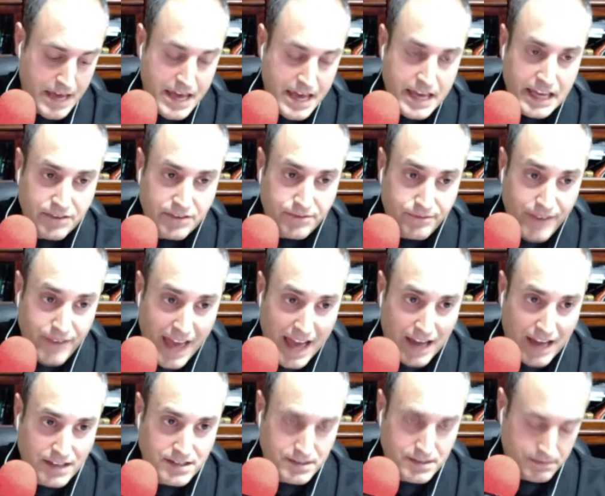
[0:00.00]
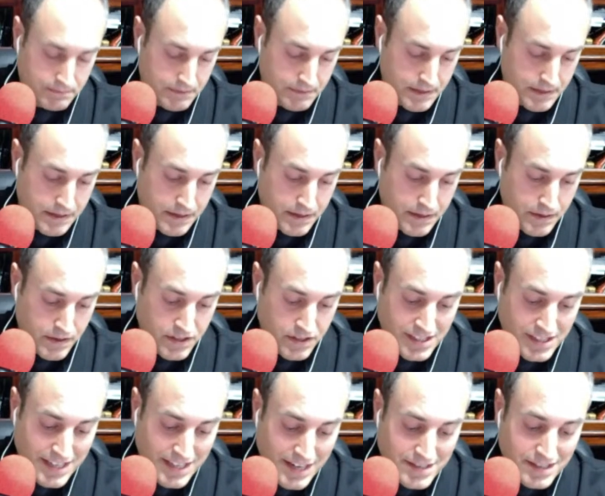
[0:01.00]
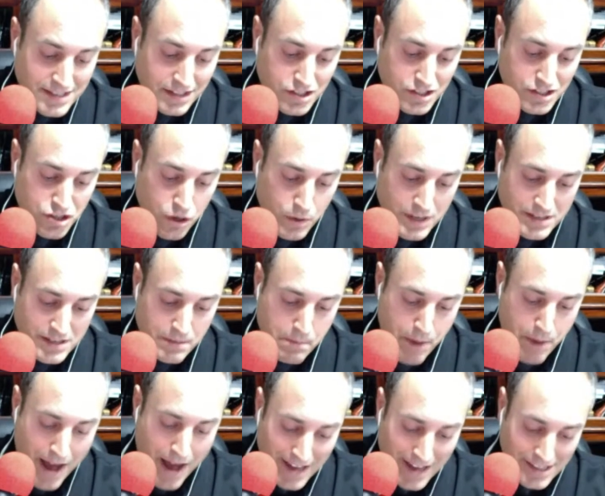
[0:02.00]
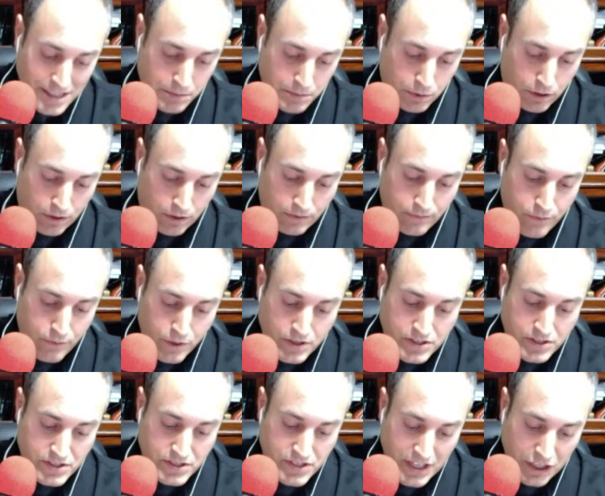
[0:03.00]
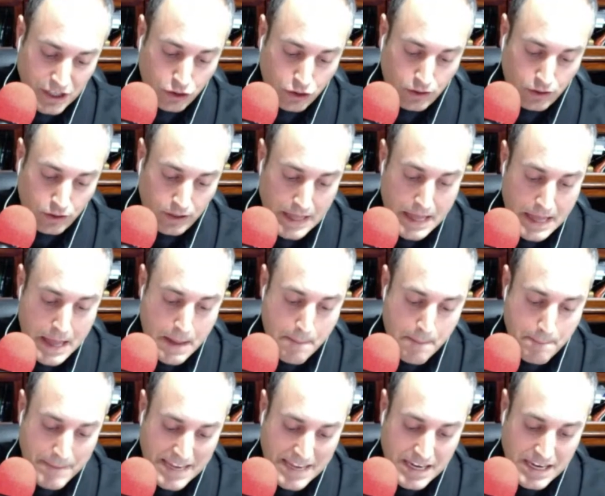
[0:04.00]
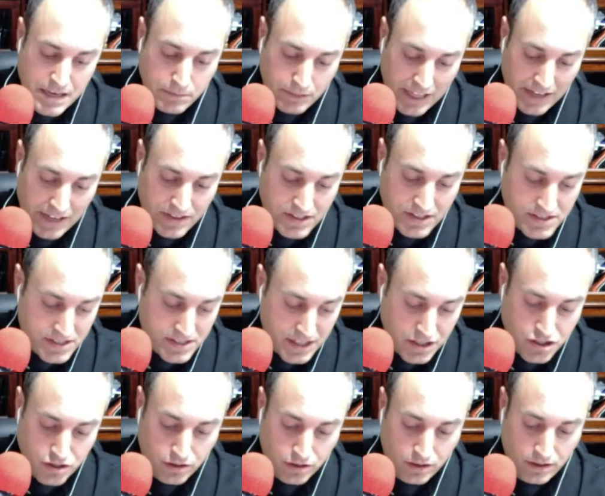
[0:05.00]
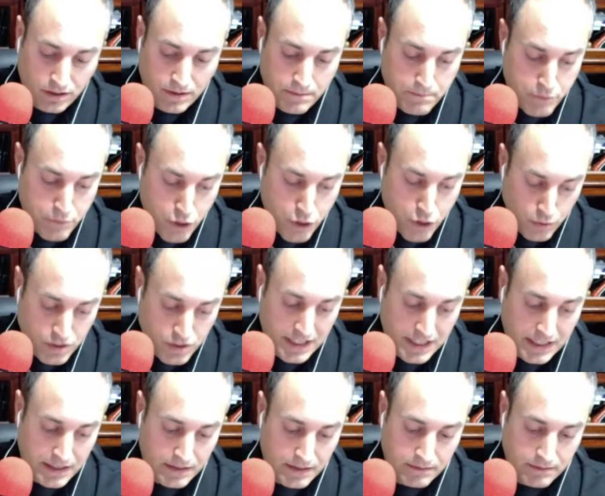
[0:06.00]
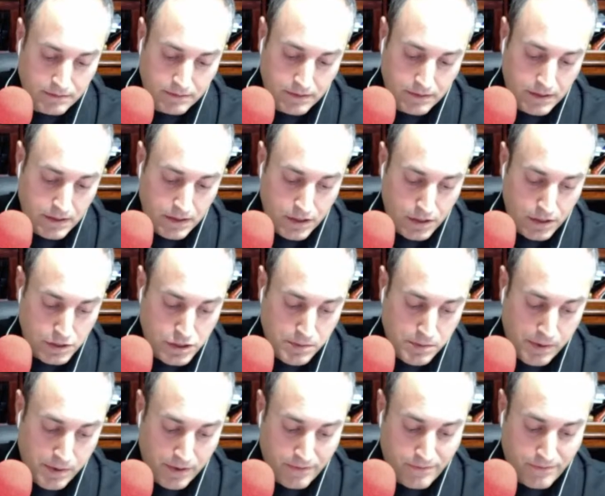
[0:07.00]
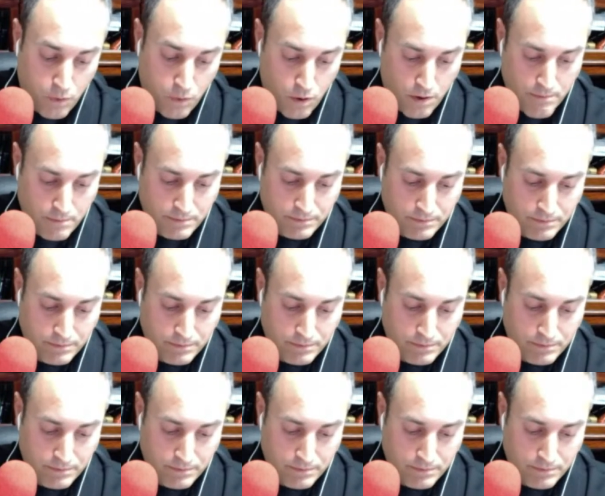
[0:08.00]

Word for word: In fact, the statistics show it is impossible for a single medium length essential protein to be able to form.